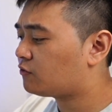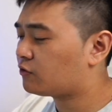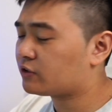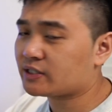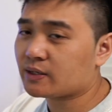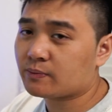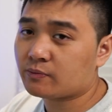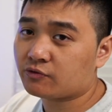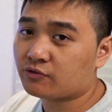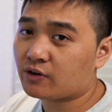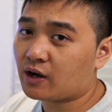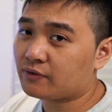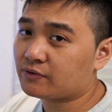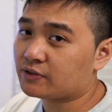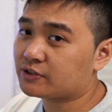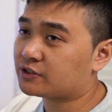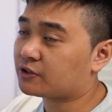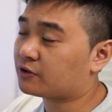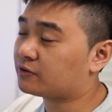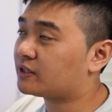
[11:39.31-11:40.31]
for example,
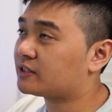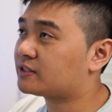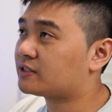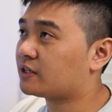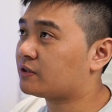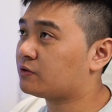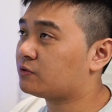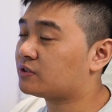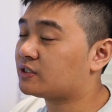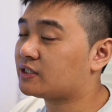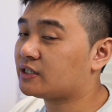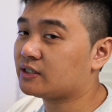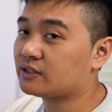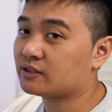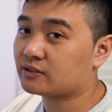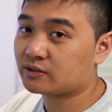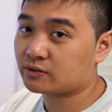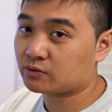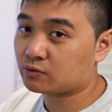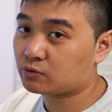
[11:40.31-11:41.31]
5 years ago, let's say you
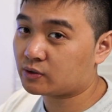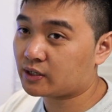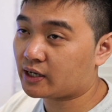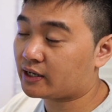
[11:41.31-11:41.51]
see a single